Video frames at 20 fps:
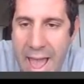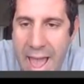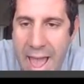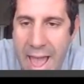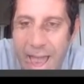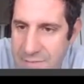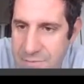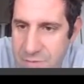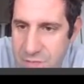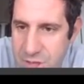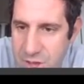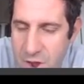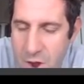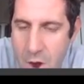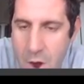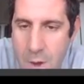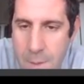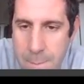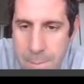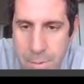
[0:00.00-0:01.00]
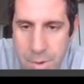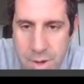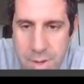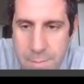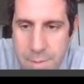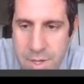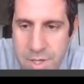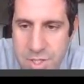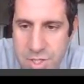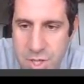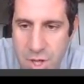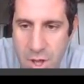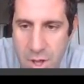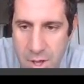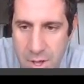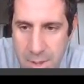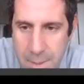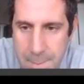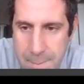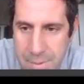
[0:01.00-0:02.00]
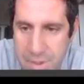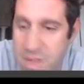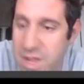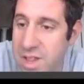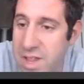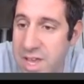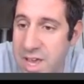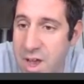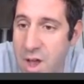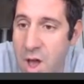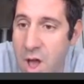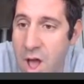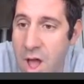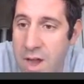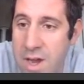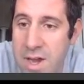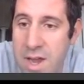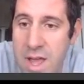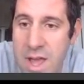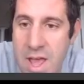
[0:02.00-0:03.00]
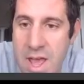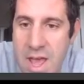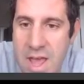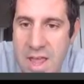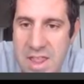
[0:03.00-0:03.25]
half of the car pretty much completely gone.